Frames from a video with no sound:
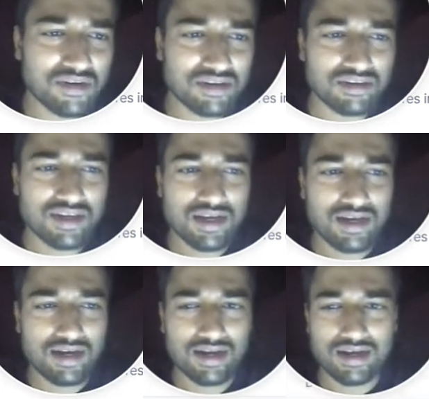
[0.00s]
or
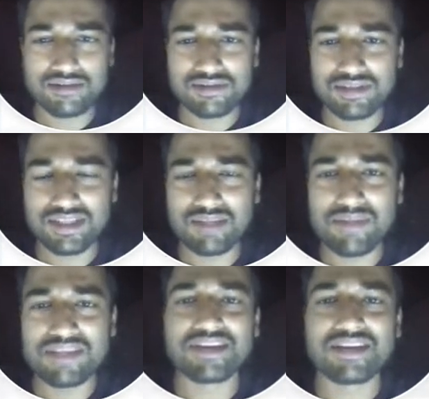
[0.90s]
see the
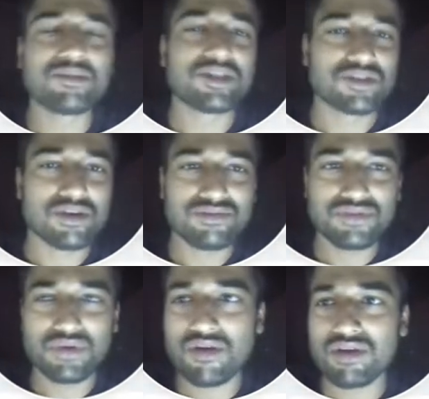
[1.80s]
basic numbers of, you
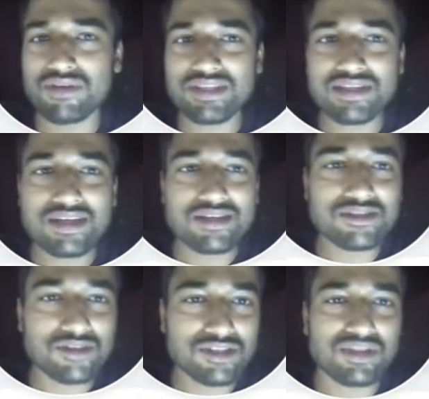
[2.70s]
can always
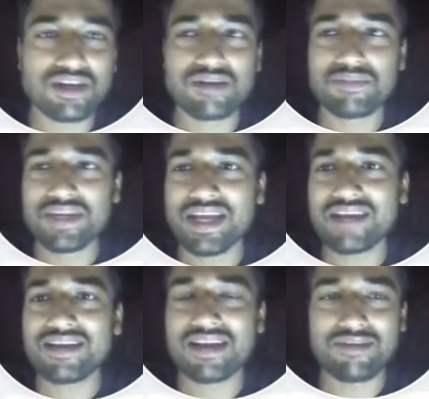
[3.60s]
search for the company and
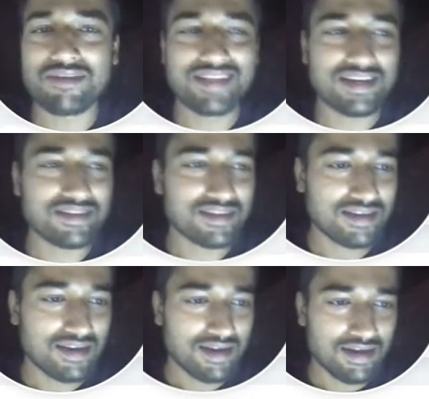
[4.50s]
arrive at
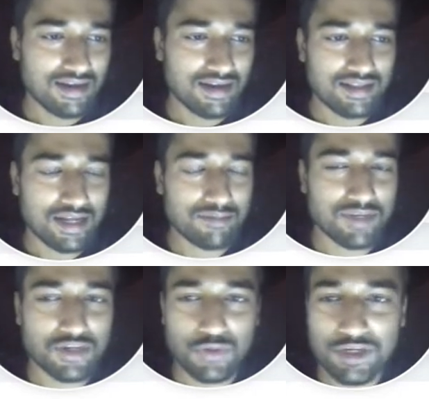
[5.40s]
that
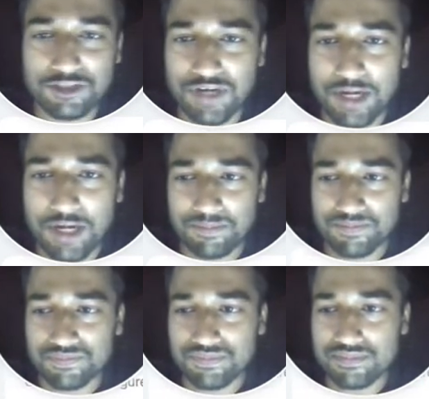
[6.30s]
particular screen.
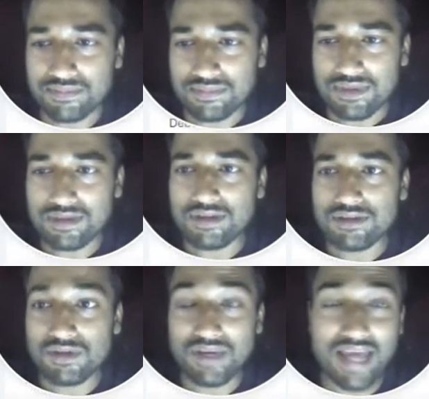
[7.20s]

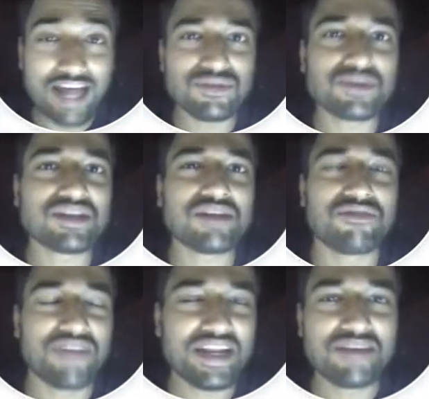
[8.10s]
So cash flows are
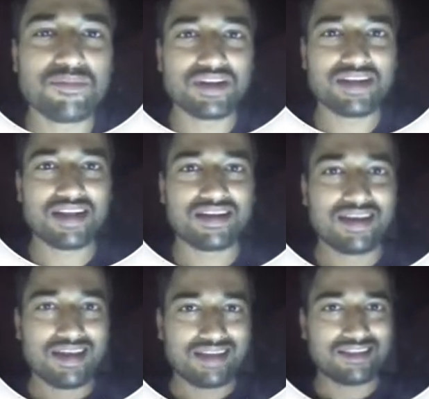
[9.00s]
very important, and
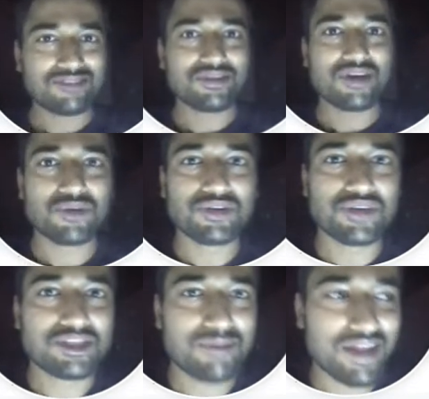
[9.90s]
this video I'm going to
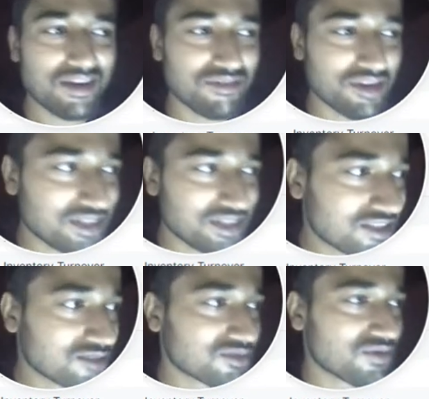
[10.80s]
explain in very basic
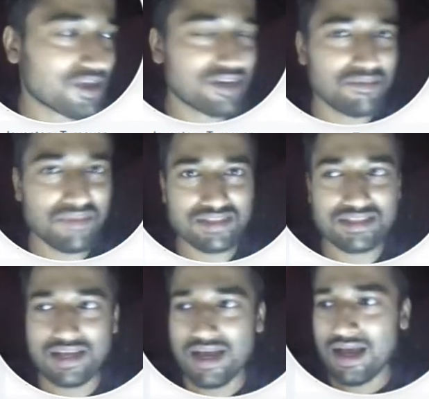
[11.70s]
terms what it means.
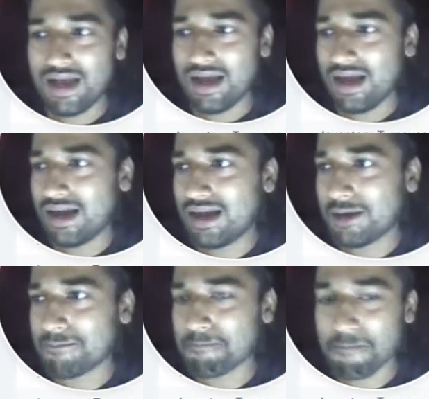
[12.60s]
uh,
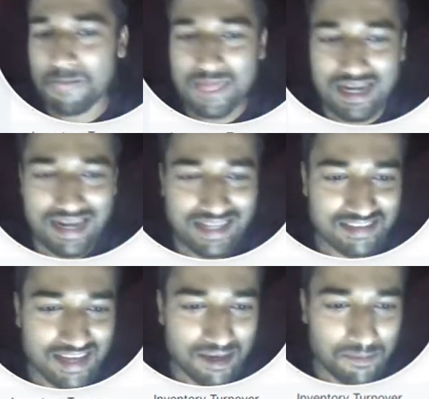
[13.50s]
let's
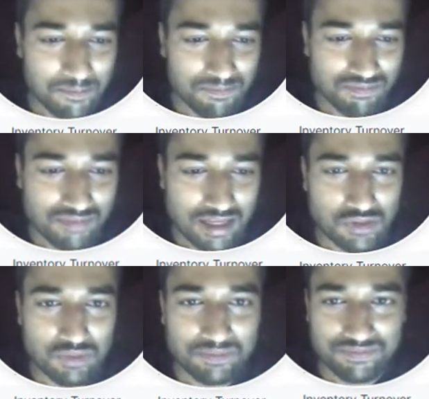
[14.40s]
say so